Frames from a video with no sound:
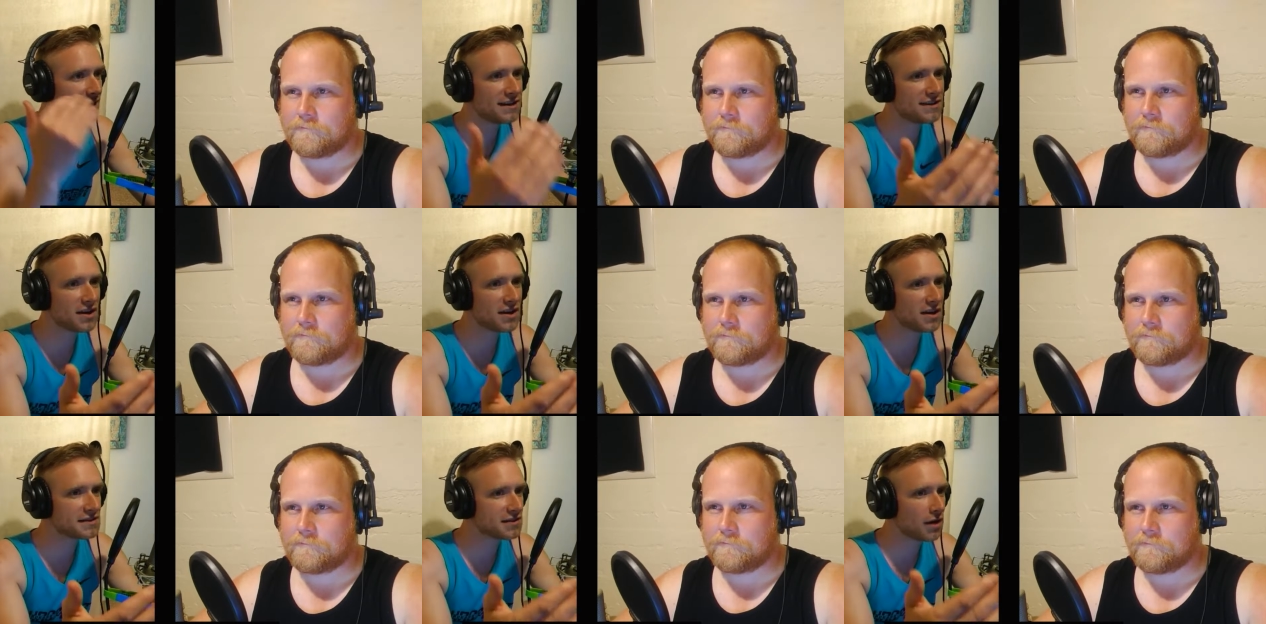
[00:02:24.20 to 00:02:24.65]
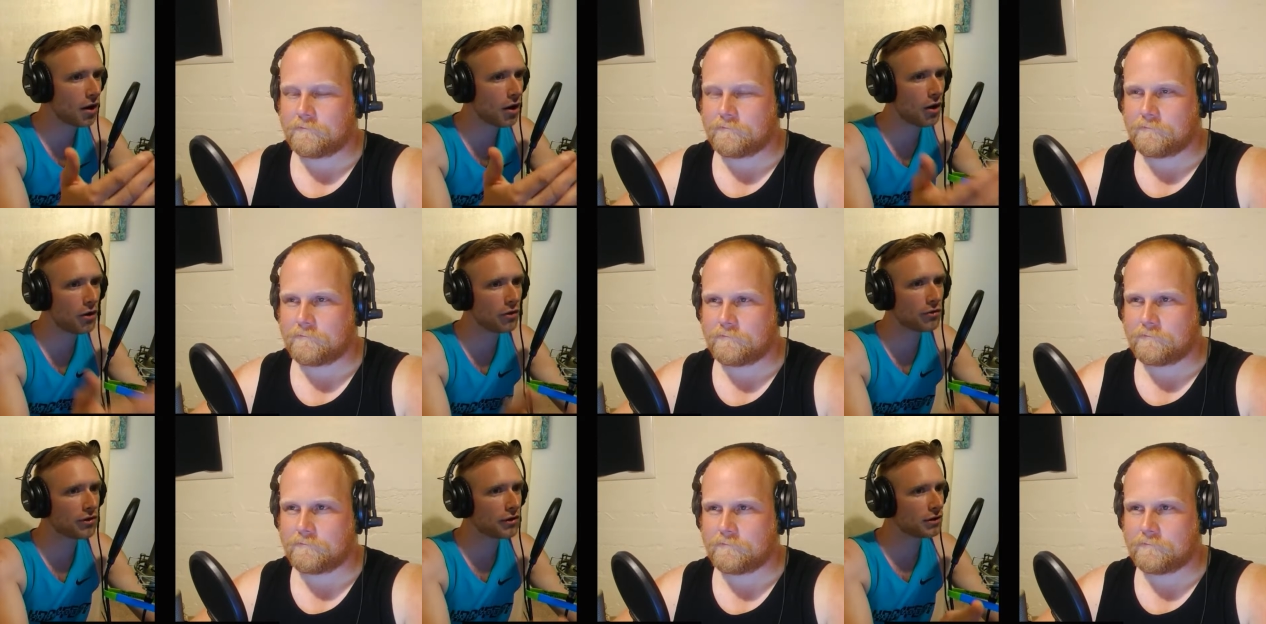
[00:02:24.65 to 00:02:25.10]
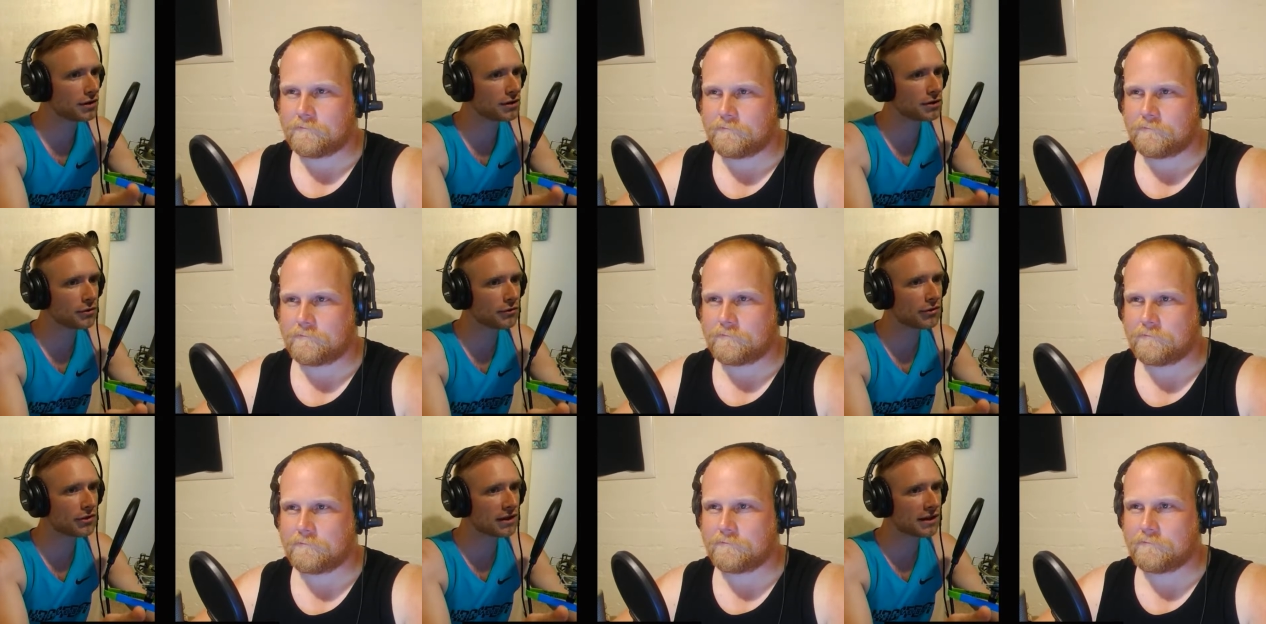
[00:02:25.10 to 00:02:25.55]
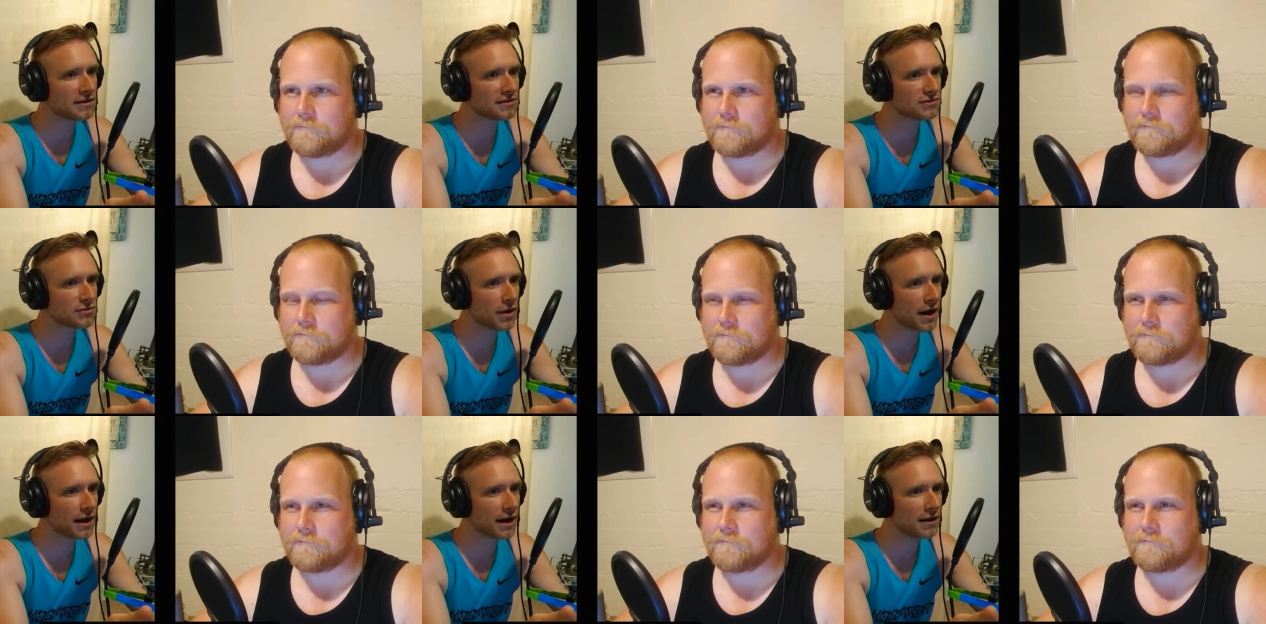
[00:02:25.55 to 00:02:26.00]
Speaker 1: he does all the little
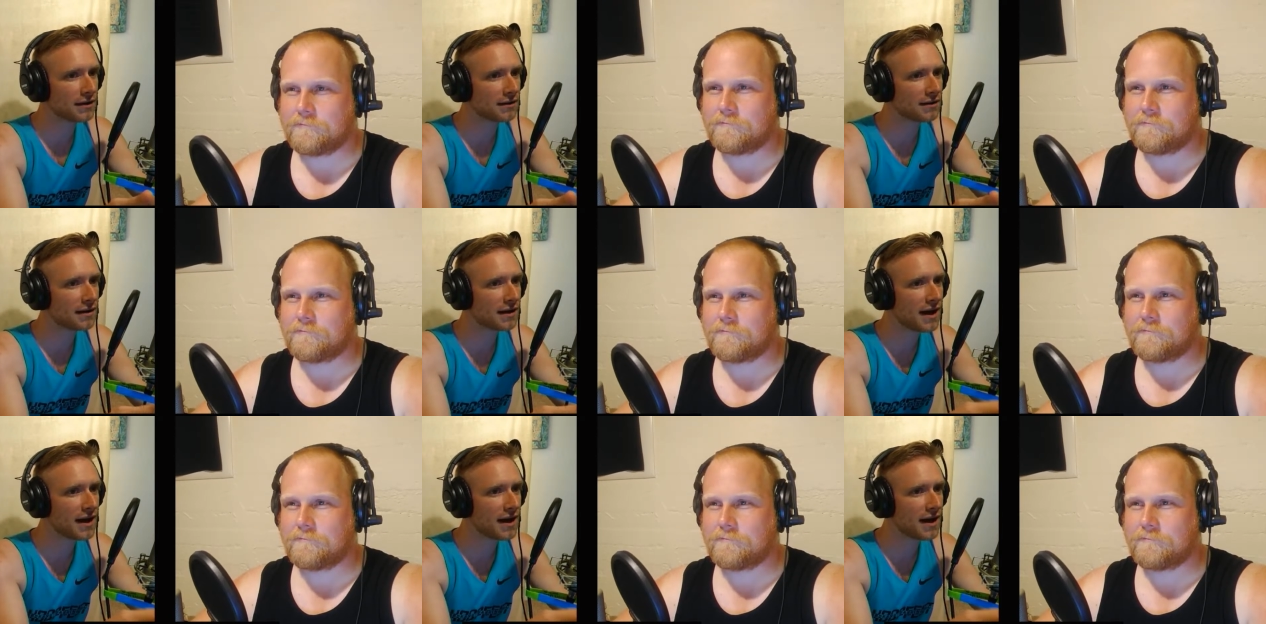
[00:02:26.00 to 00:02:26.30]
things right.